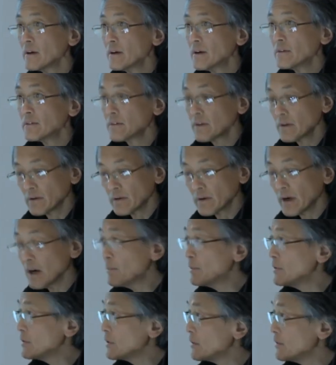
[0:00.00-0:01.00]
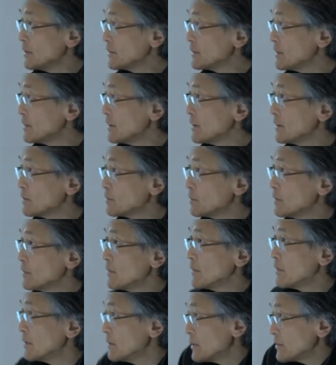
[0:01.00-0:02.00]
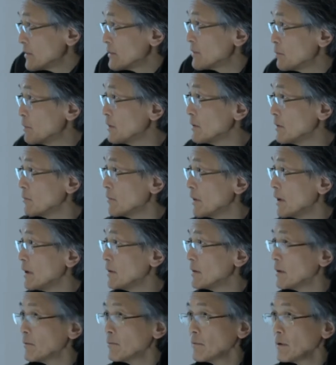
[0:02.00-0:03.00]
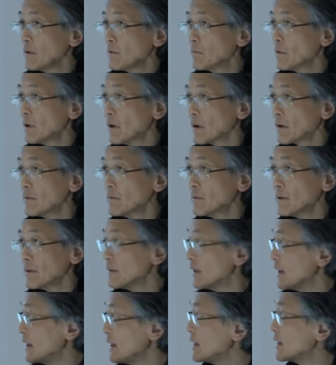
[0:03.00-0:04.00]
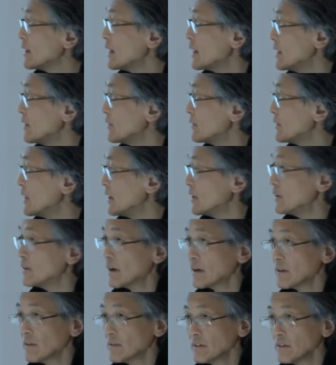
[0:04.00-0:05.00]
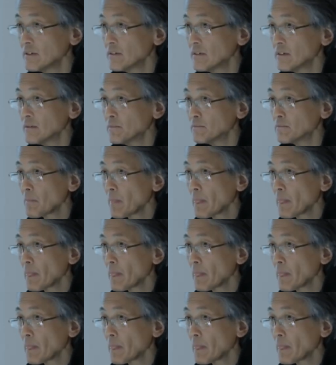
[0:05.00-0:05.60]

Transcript: So up until recently, this, been, this has been the way that we work with any kind of interactive system,